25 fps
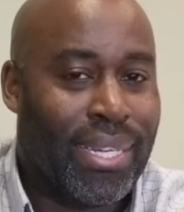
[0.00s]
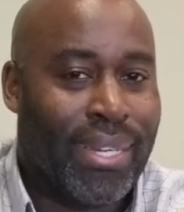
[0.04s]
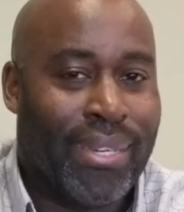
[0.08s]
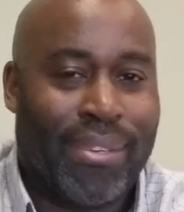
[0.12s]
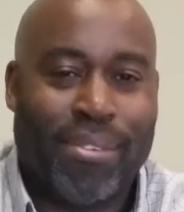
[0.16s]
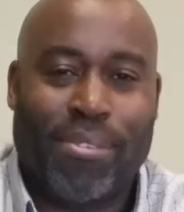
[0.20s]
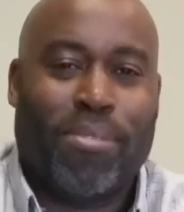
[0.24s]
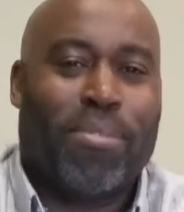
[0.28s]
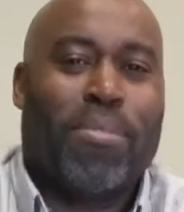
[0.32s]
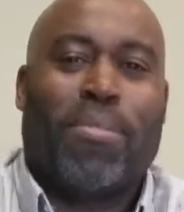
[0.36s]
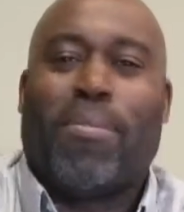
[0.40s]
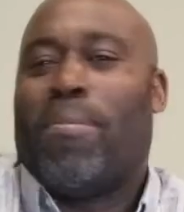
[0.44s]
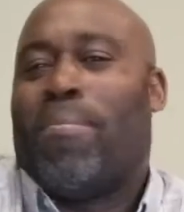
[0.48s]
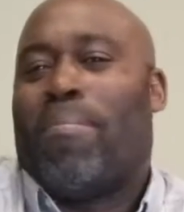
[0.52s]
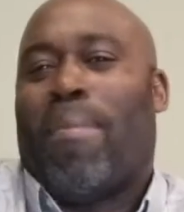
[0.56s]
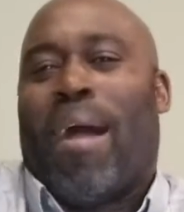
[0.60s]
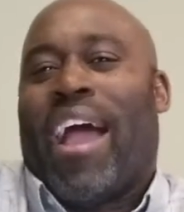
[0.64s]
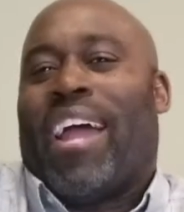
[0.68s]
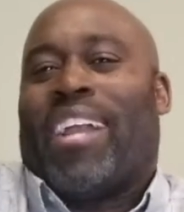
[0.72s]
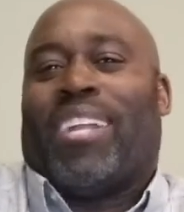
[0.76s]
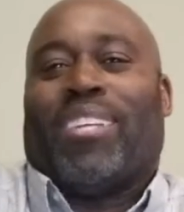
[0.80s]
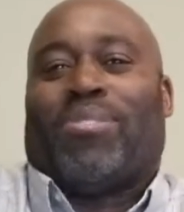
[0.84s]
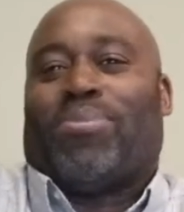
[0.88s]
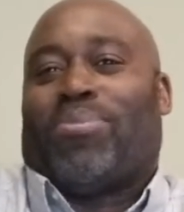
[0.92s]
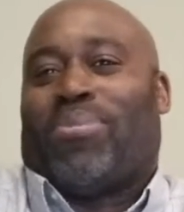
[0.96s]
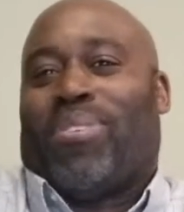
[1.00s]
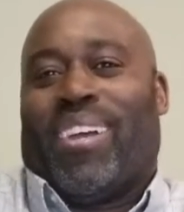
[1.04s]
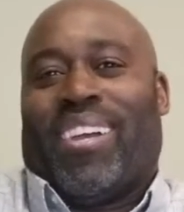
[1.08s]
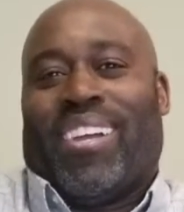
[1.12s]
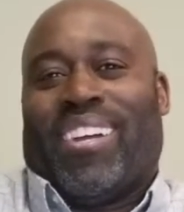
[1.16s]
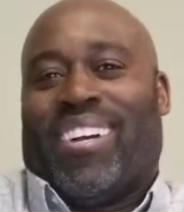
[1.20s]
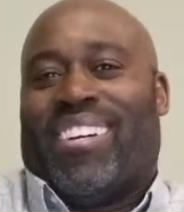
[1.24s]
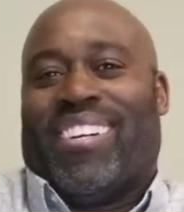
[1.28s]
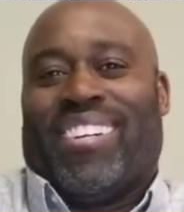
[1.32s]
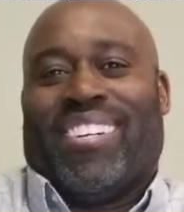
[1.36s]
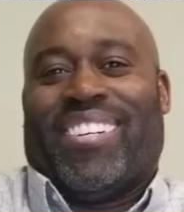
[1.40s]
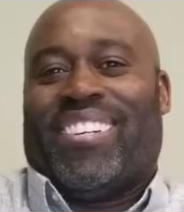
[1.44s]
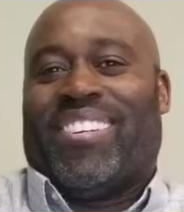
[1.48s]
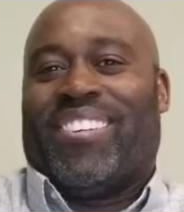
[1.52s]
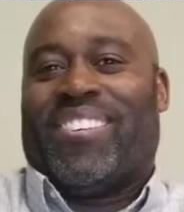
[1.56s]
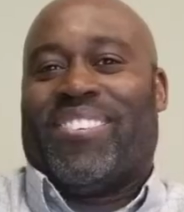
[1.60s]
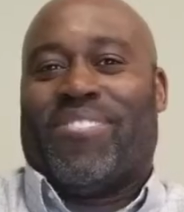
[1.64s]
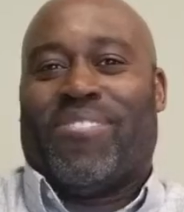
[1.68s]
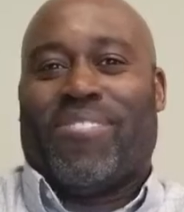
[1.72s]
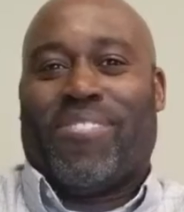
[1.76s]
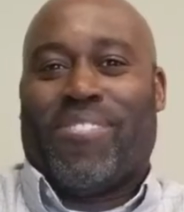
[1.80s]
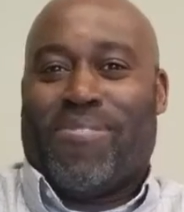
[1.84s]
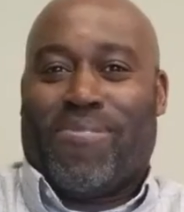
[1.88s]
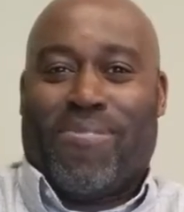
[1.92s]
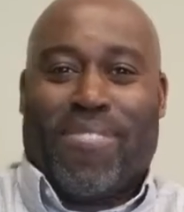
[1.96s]
We might as well.
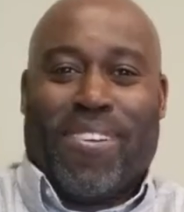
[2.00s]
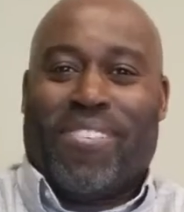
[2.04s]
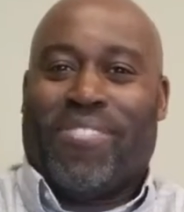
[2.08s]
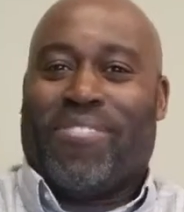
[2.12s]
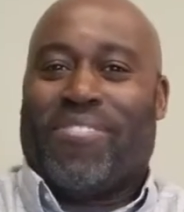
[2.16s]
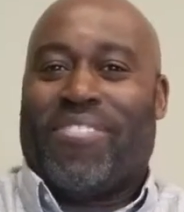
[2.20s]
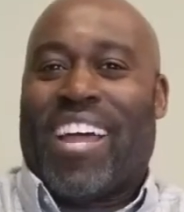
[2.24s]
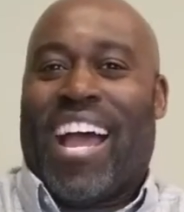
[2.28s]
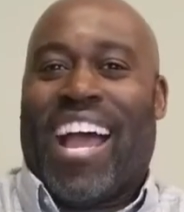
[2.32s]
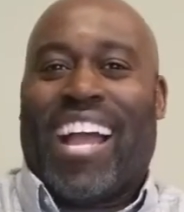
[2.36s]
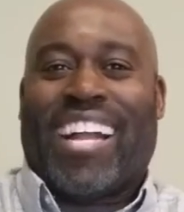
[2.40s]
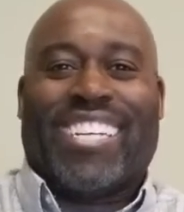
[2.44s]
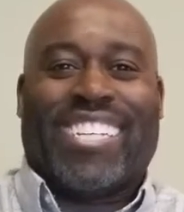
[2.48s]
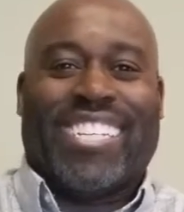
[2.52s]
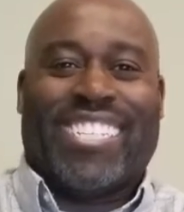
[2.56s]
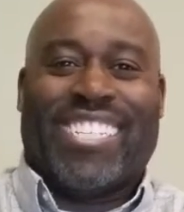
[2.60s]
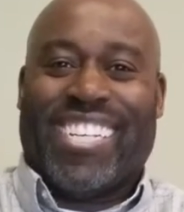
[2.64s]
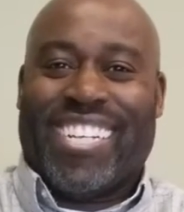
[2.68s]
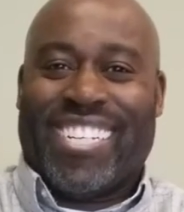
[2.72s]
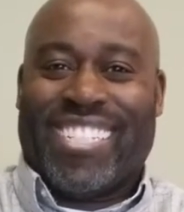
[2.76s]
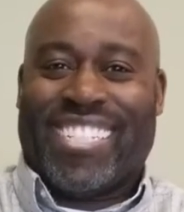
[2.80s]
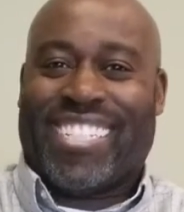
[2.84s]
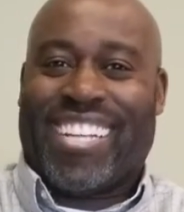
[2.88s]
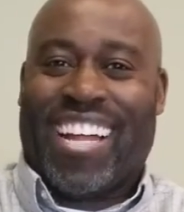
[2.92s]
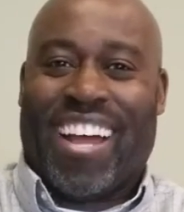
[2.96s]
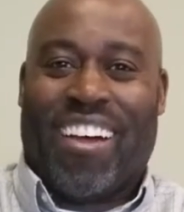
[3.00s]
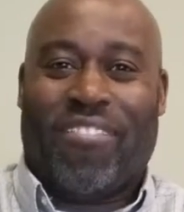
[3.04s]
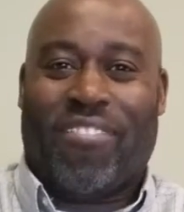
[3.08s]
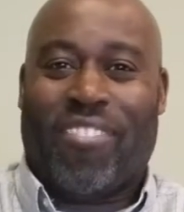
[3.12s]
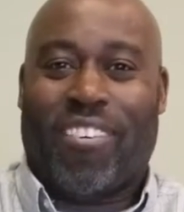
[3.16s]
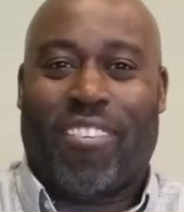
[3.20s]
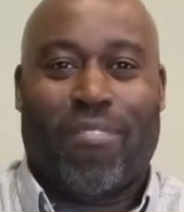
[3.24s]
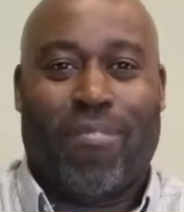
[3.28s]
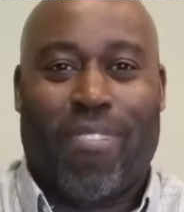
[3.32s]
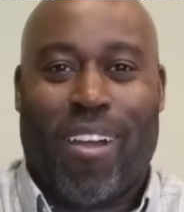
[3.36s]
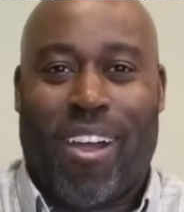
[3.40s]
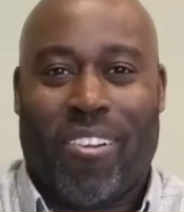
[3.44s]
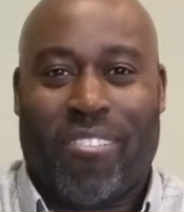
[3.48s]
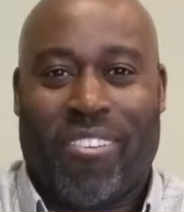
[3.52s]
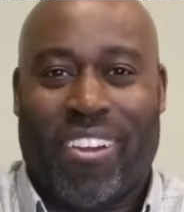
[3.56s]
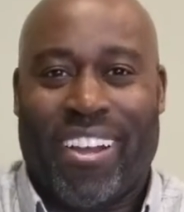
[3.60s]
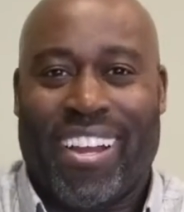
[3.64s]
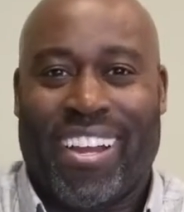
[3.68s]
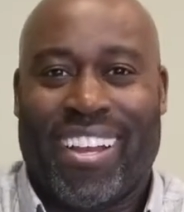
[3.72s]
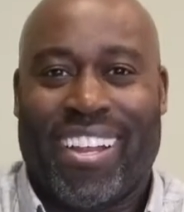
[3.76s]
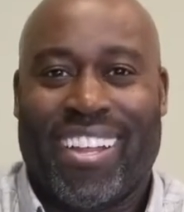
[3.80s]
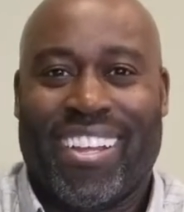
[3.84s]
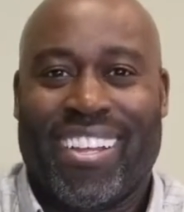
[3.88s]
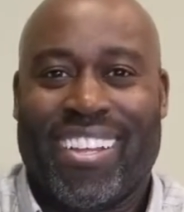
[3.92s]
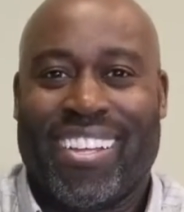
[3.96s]
We've knocked the dust off of them
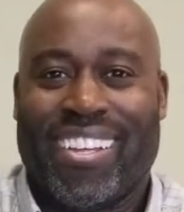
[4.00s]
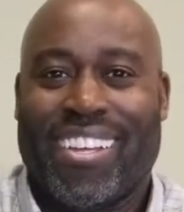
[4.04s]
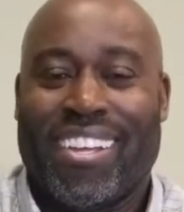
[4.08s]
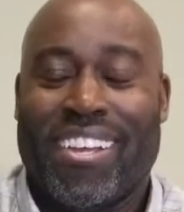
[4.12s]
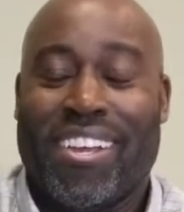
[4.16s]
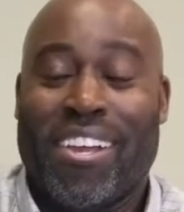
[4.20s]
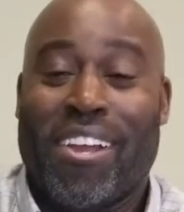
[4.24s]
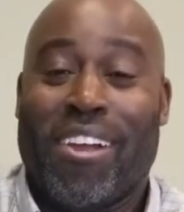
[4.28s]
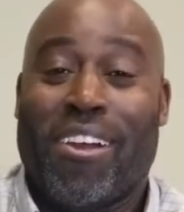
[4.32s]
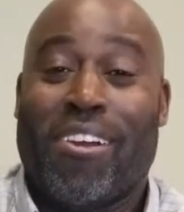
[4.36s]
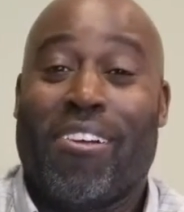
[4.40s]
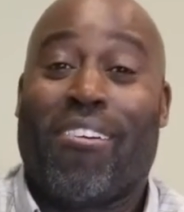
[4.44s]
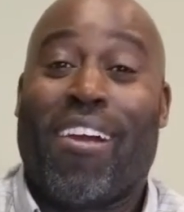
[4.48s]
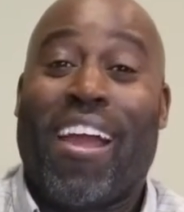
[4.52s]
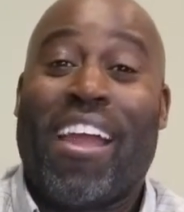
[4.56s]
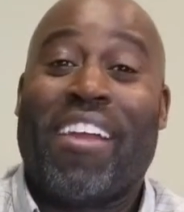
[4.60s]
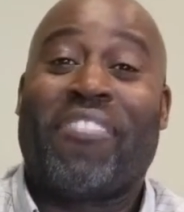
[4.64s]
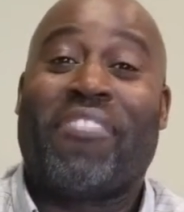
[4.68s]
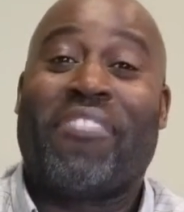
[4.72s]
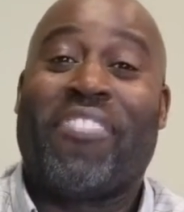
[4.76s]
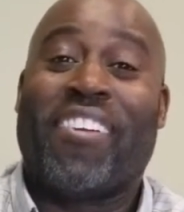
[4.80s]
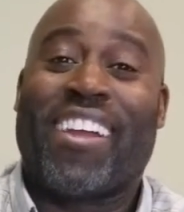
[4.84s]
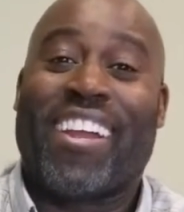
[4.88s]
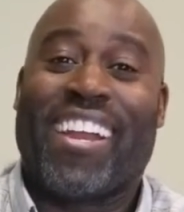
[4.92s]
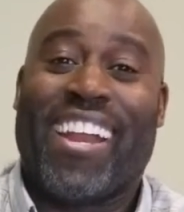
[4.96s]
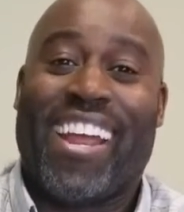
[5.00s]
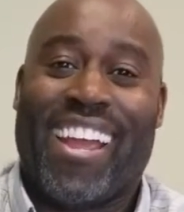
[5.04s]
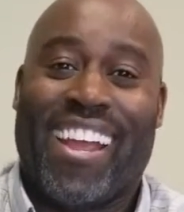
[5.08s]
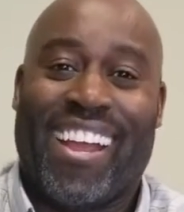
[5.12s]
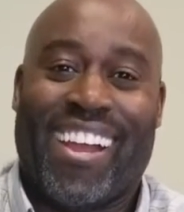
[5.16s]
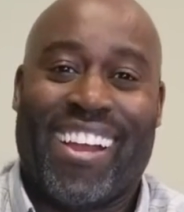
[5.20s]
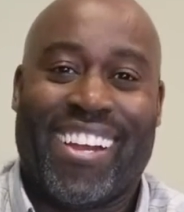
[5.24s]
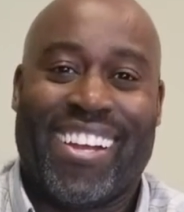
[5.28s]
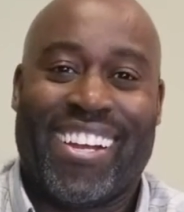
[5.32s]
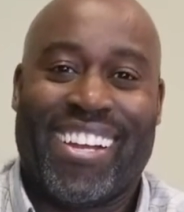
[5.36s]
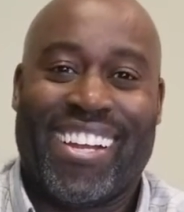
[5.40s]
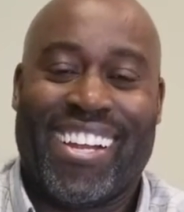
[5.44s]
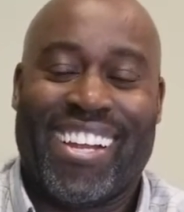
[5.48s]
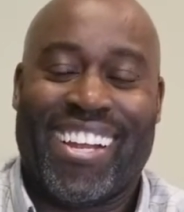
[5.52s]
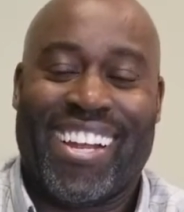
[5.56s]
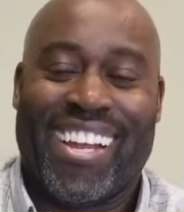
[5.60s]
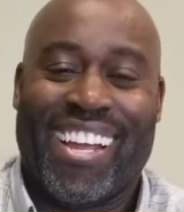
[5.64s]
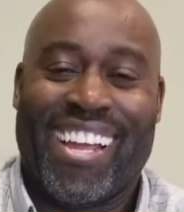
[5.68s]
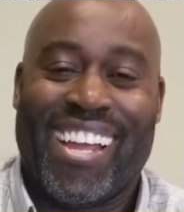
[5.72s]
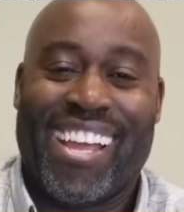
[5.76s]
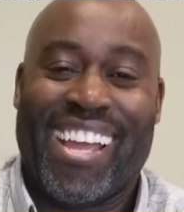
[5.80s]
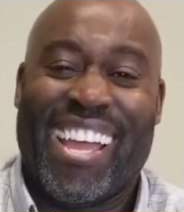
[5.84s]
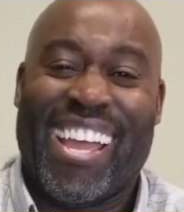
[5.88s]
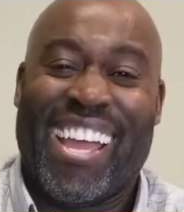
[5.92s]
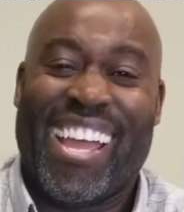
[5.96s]
already. Right finger there.
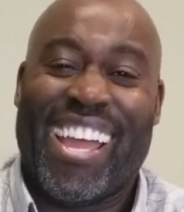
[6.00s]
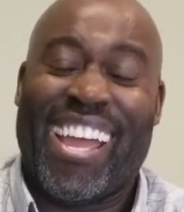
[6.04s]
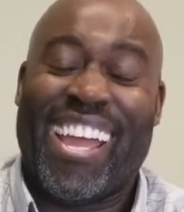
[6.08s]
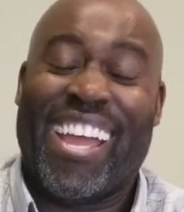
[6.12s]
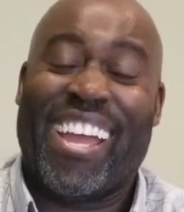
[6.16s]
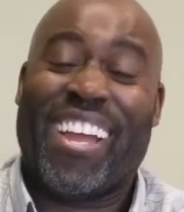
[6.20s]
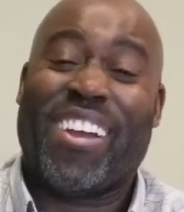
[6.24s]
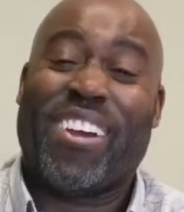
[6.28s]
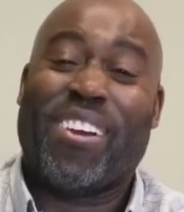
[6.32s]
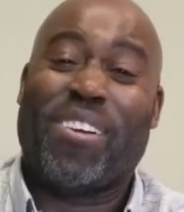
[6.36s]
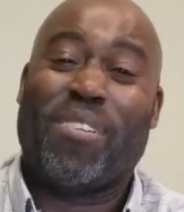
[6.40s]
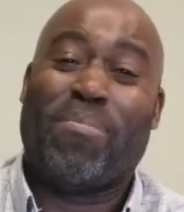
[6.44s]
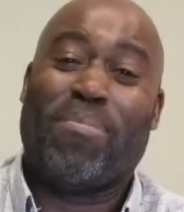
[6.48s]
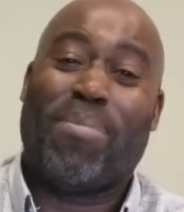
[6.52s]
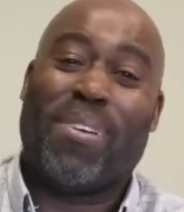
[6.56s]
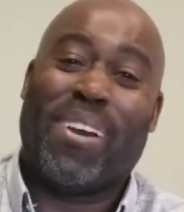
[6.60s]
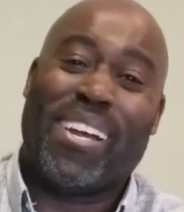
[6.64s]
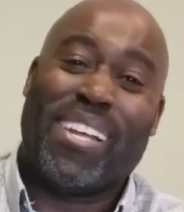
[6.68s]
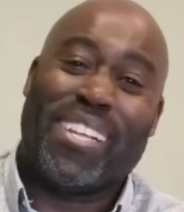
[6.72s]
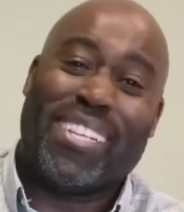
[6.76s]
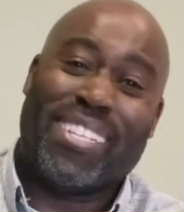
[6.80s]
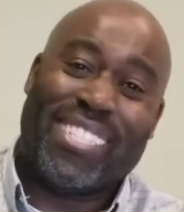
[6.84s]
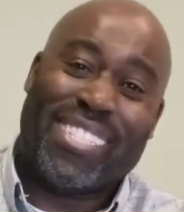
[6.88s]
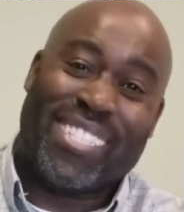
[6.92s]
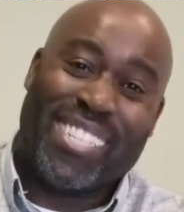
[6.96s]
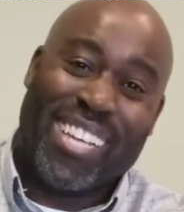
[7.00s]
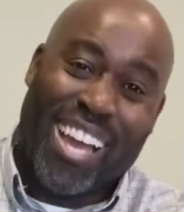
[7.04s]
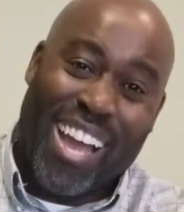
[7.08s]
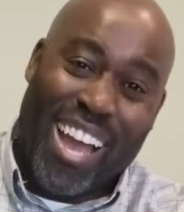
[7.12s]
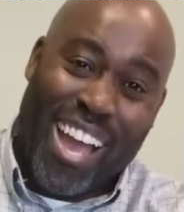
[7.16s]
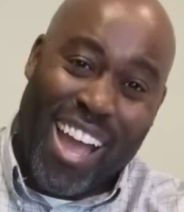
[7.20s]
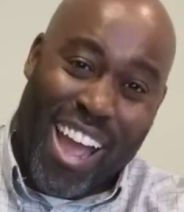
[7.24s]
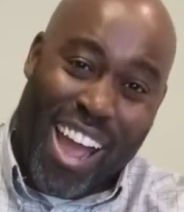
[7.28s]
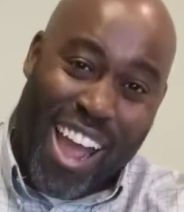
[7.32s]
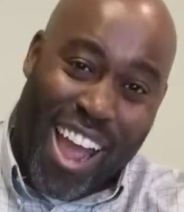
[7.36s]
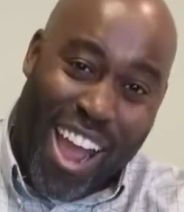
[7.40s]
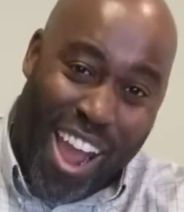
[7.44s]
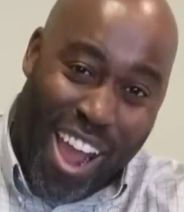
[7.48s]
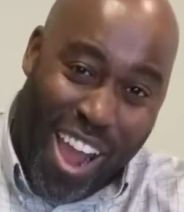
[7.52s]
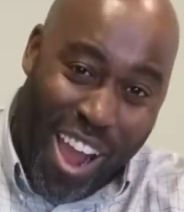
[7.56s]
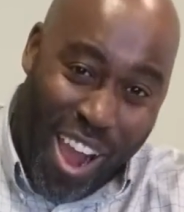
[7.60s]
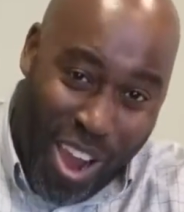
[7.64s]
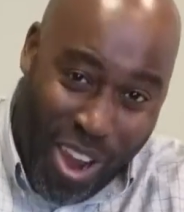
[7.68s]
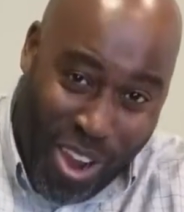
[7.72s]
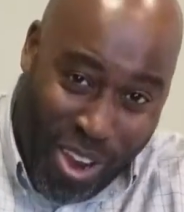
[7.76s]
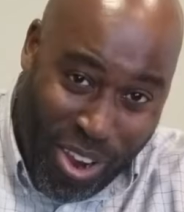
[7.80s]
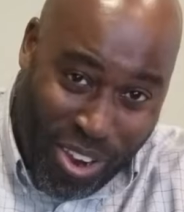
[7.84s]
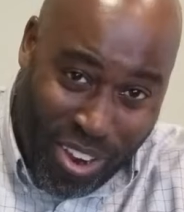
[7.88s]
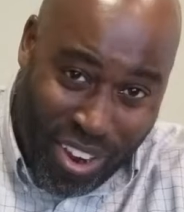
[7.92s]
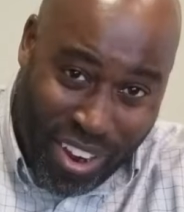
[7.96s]
Echo buttons
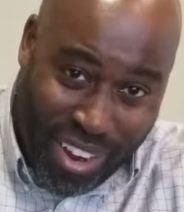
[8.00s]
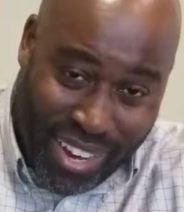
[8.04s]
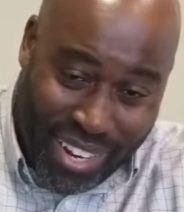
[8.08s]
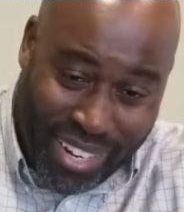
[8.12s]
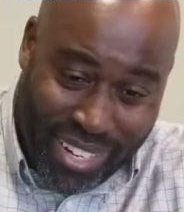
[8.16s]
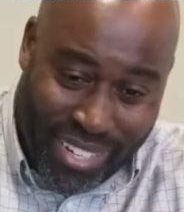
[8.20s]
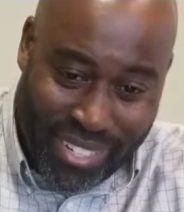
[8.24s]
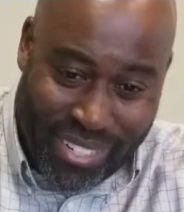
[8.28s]
on.